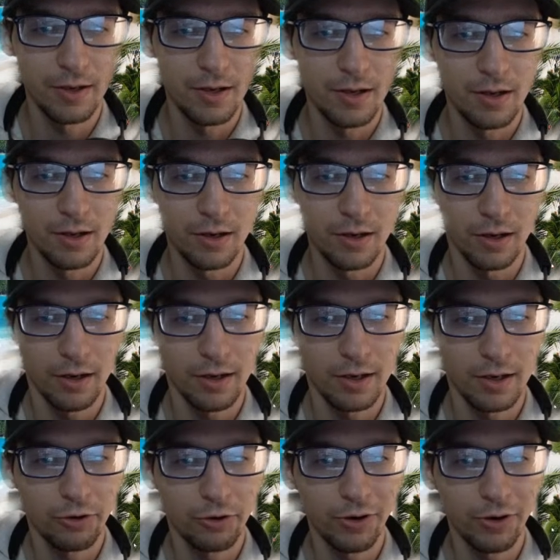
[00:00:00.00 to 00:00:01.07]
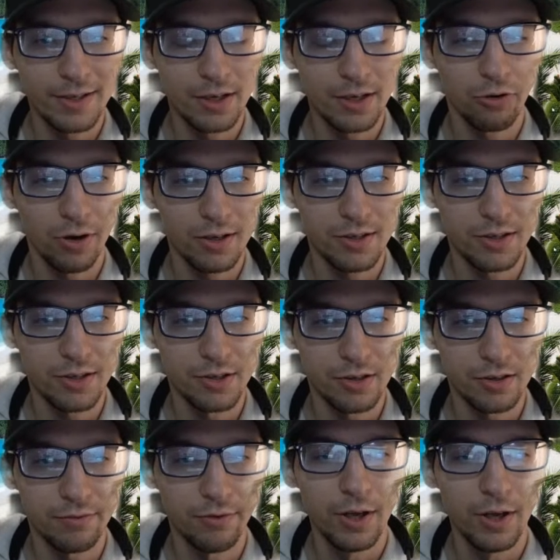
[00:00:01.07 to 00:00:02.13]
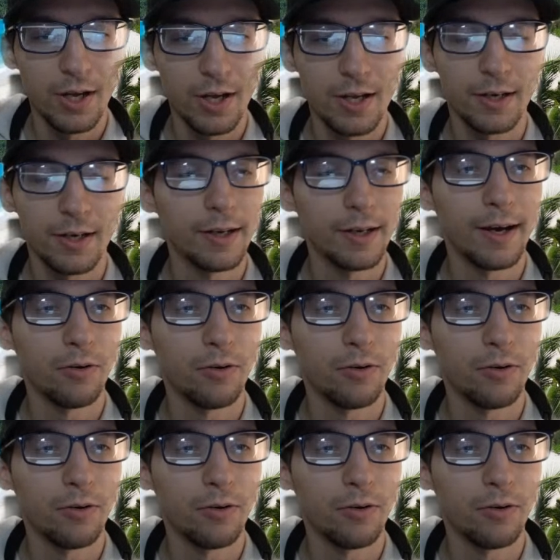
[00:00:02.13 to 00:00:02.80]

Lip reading: All right, and it creates a cross dissolve. Now,